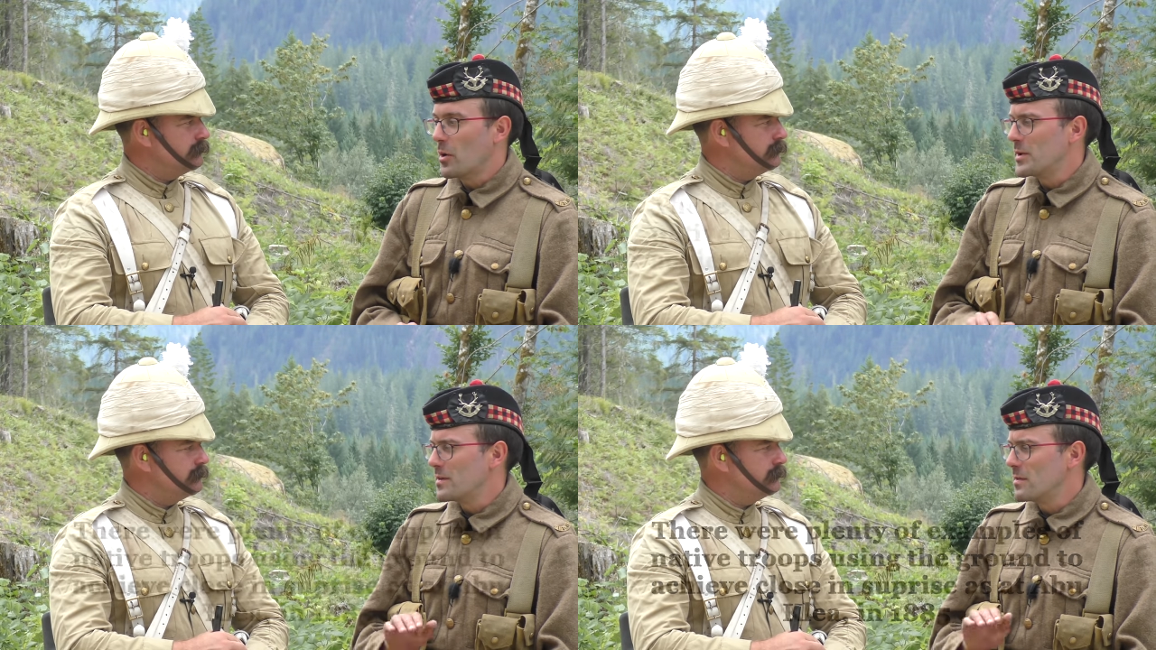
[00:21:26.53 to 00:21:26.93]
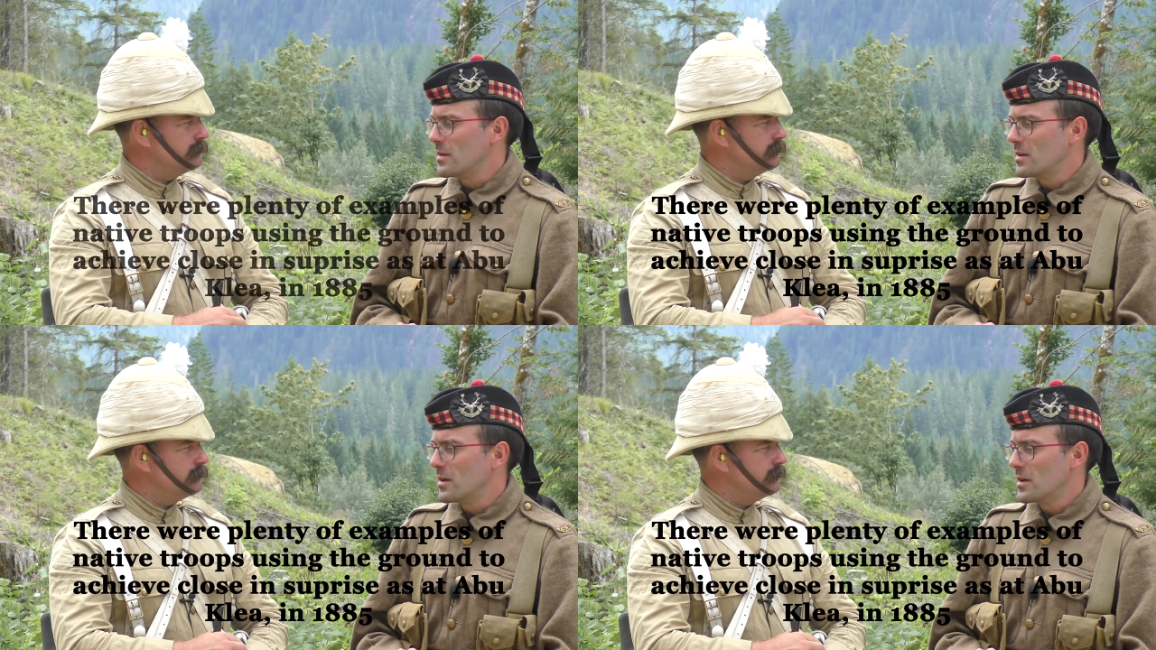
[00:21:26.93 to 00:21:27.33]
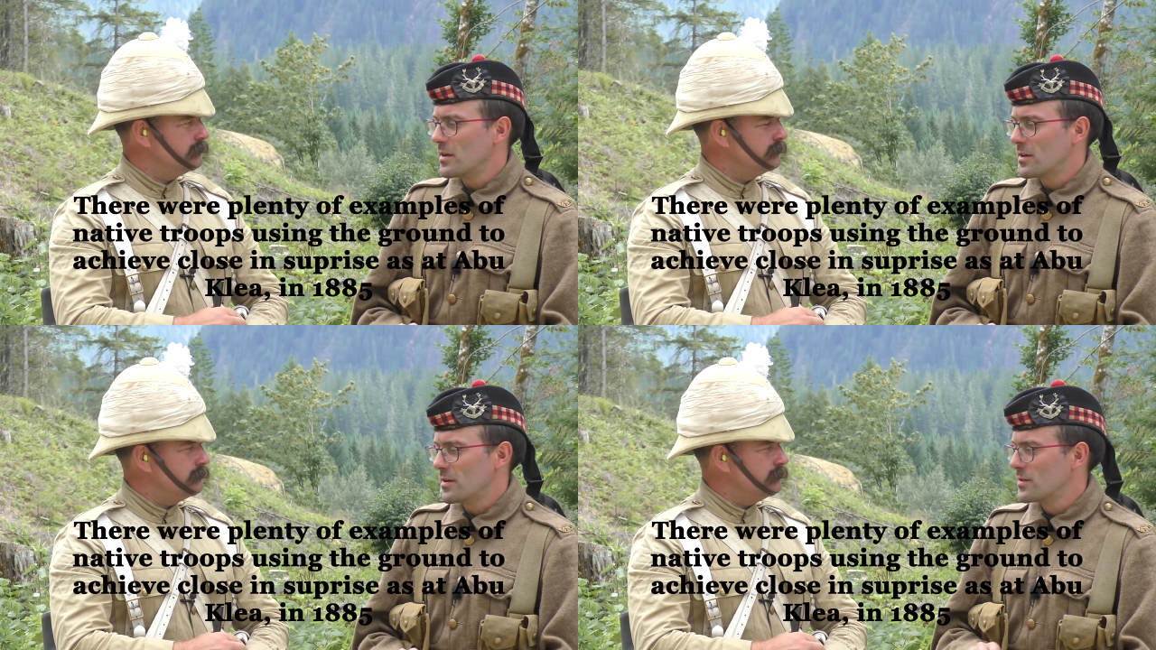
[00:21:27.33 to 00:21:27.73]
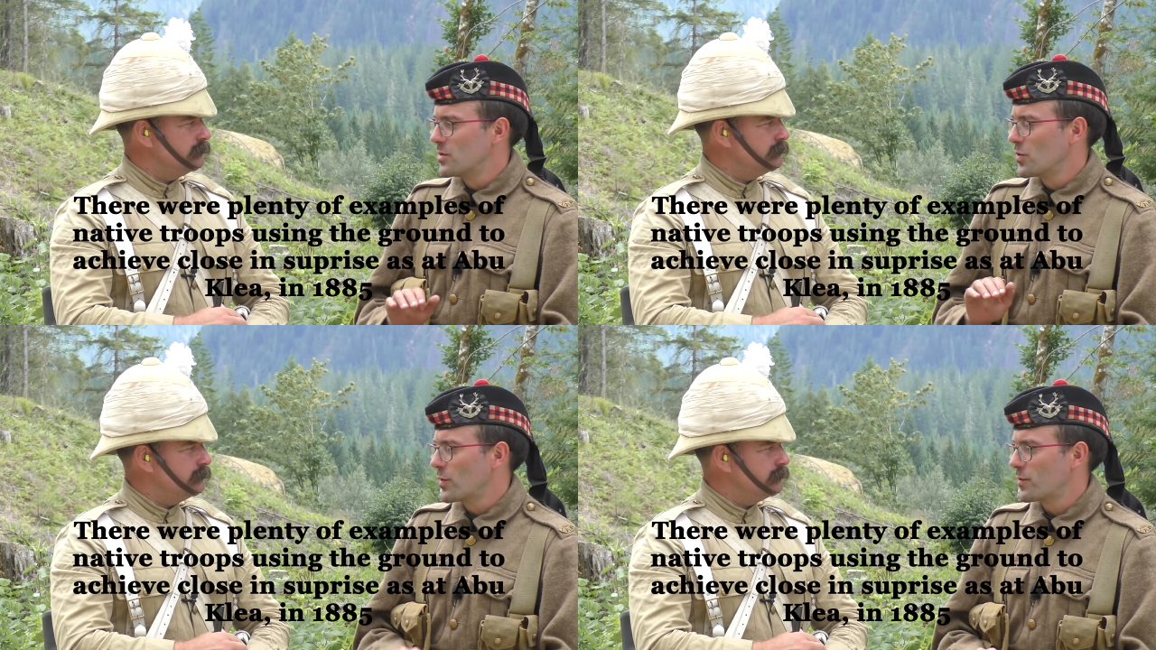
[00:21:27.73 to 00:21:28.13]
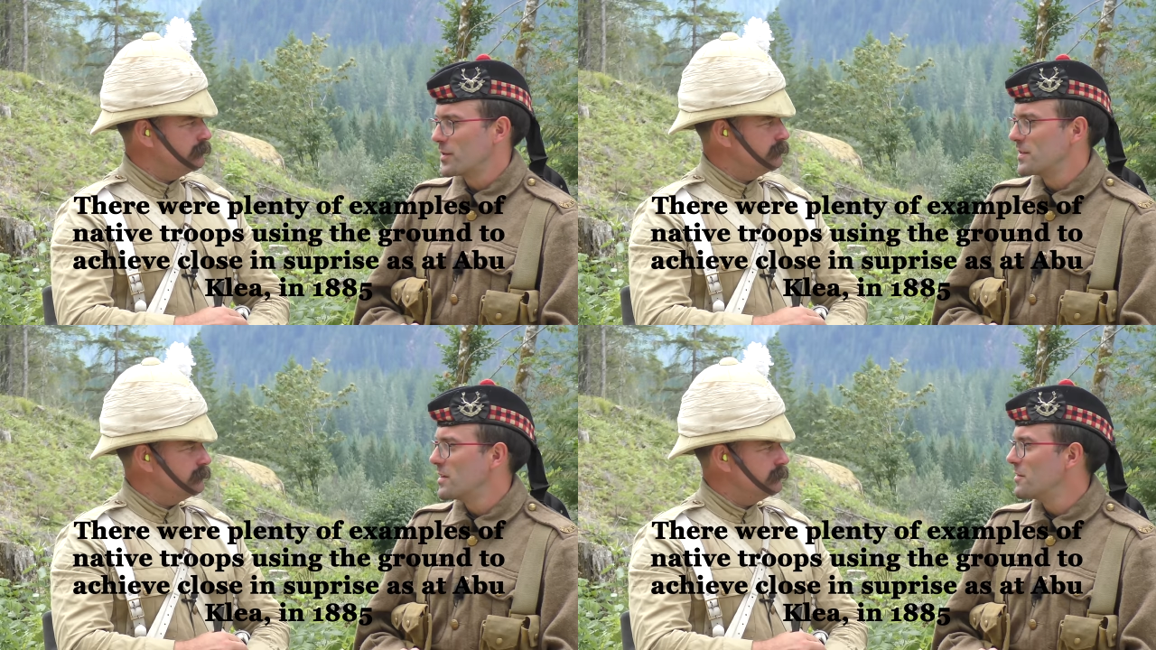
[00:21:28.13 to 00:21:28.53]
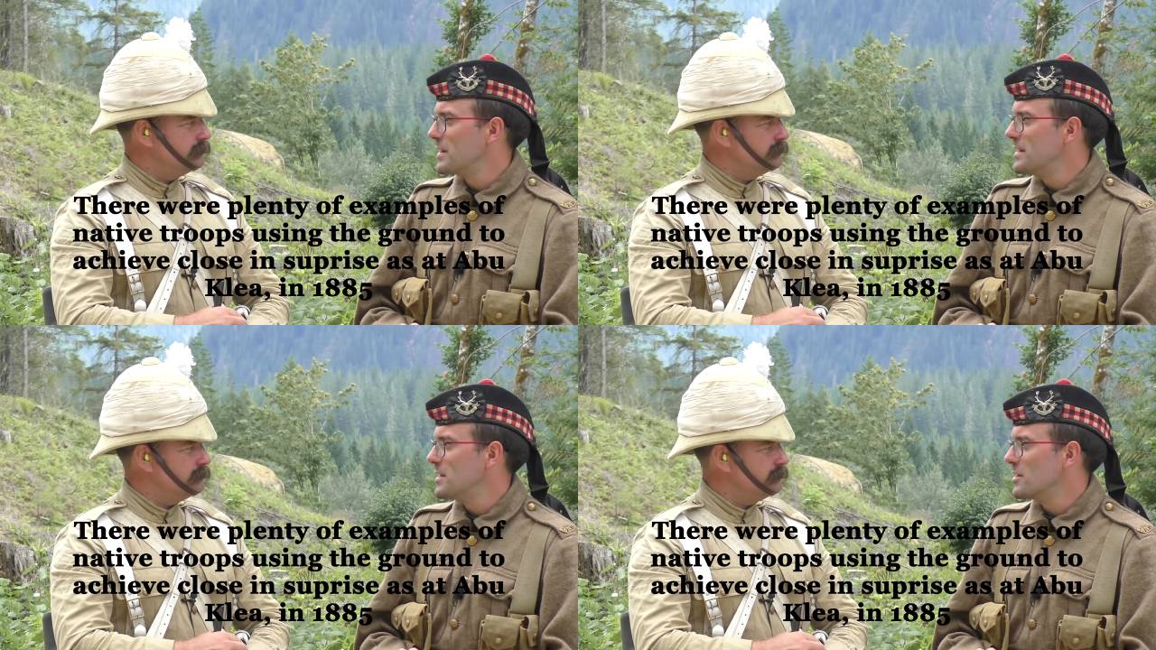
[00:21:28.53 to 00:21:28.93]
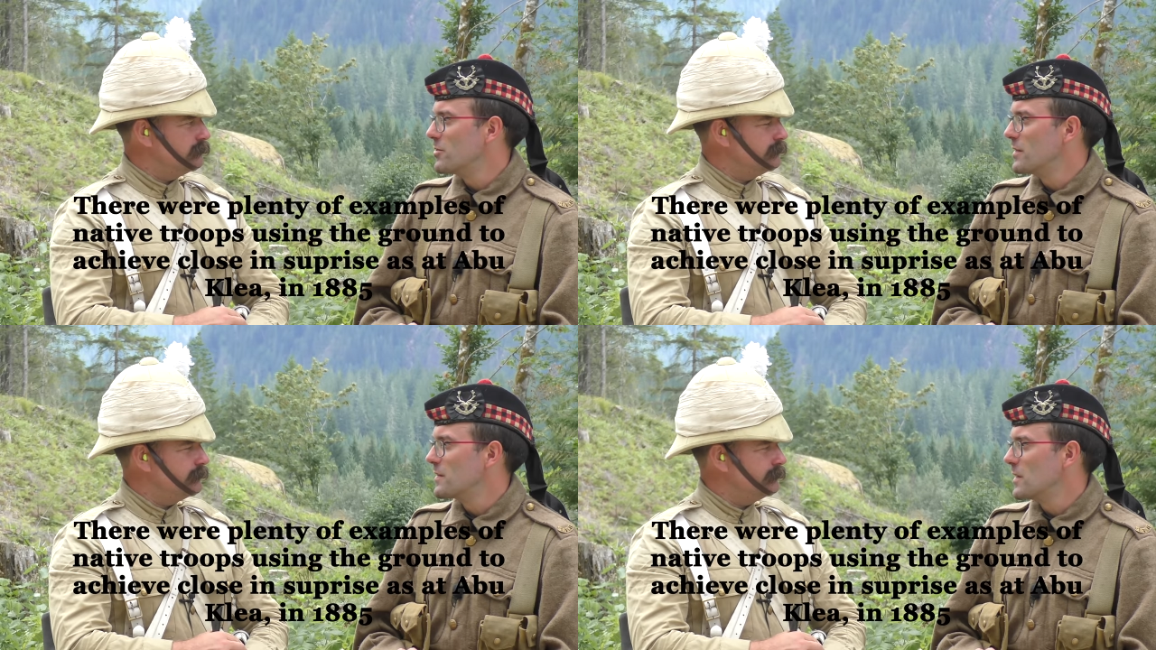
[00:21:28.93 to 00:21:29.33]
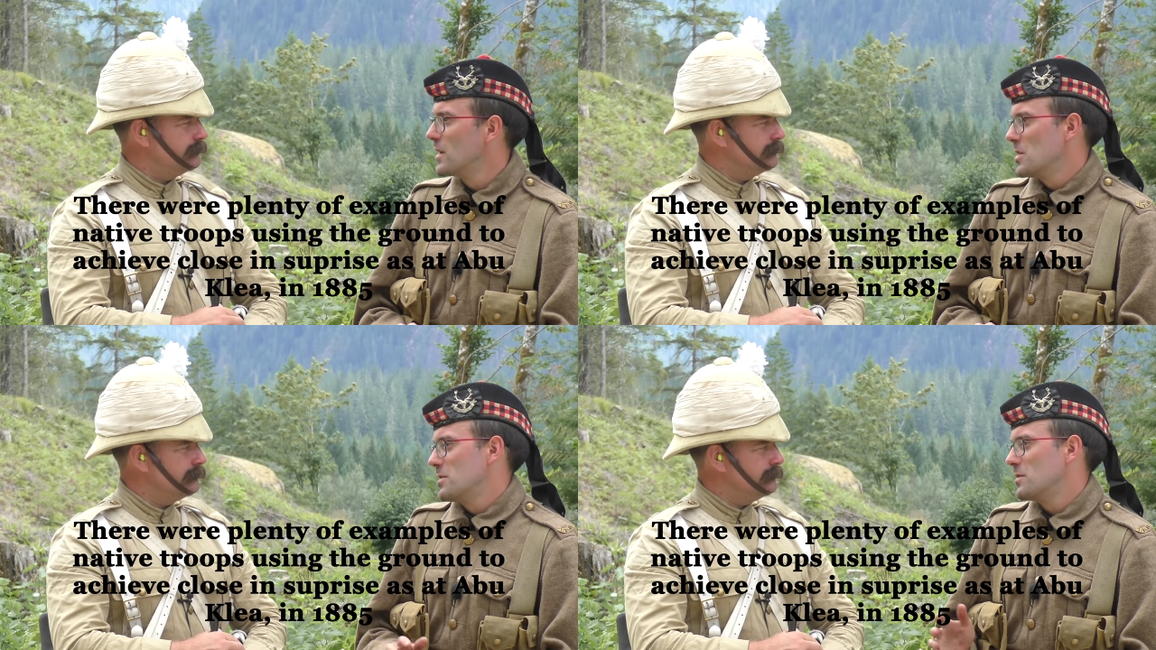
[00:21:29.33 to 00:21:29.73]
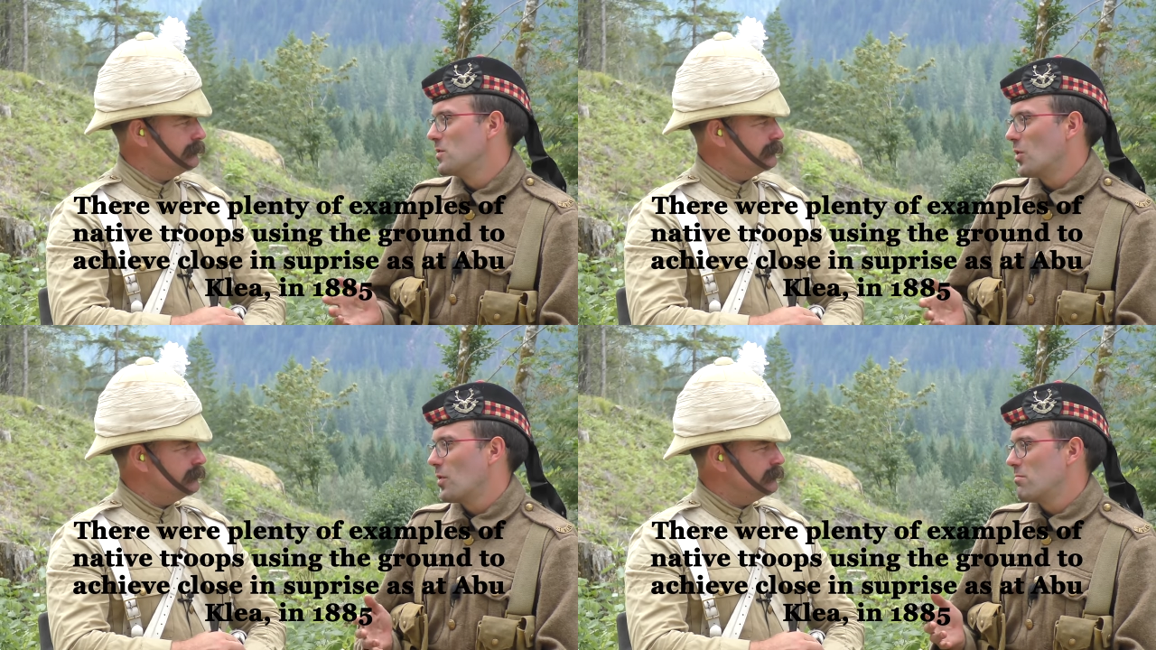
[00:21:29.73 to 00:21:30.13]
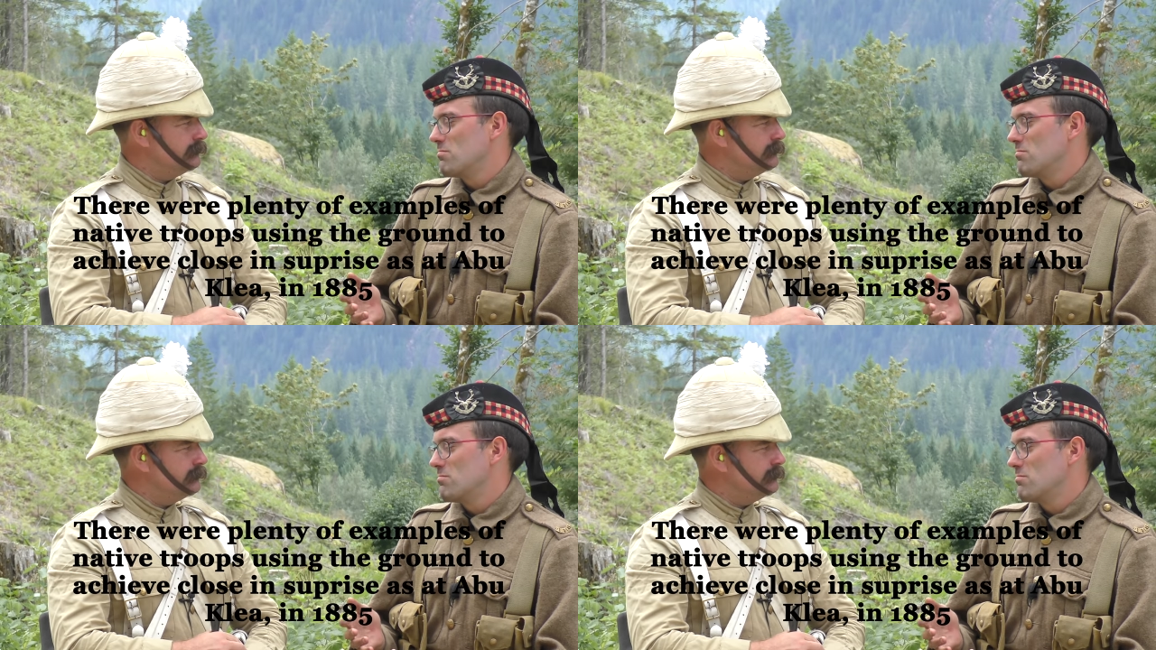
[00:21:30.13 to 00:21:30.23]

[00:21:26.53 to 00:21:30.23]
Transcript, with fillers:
Speaker 1: I mean, the uh, the northwest frontier of India is, there's not,